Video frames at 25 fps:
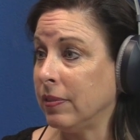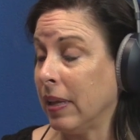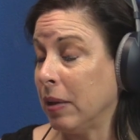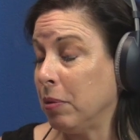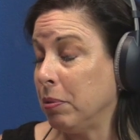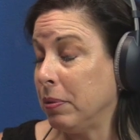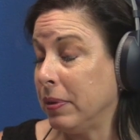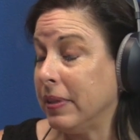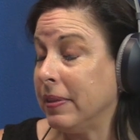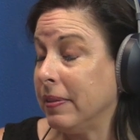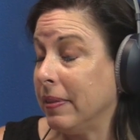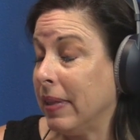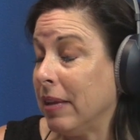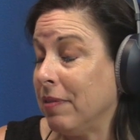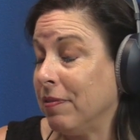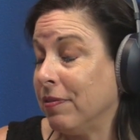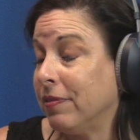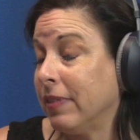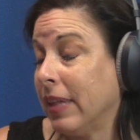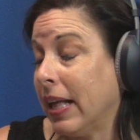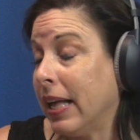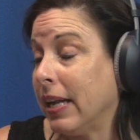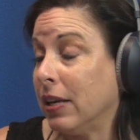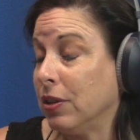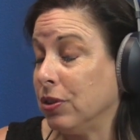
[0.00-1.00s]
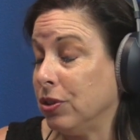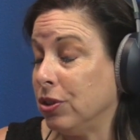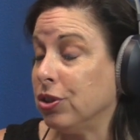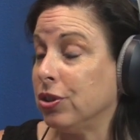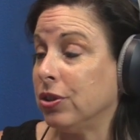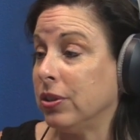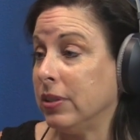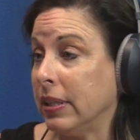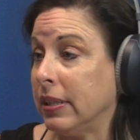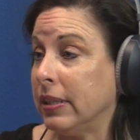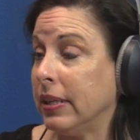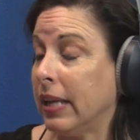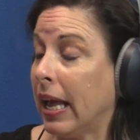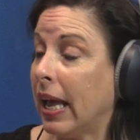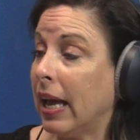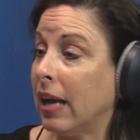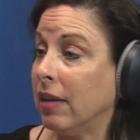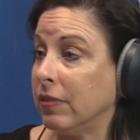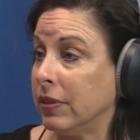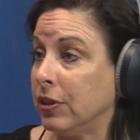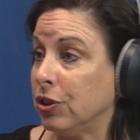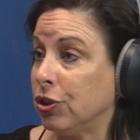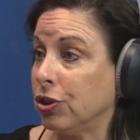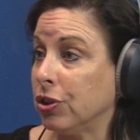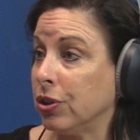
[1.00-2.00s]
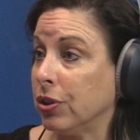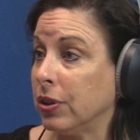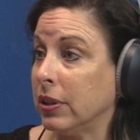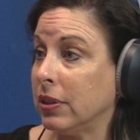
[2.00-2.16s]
they flat out just didn't have insurance.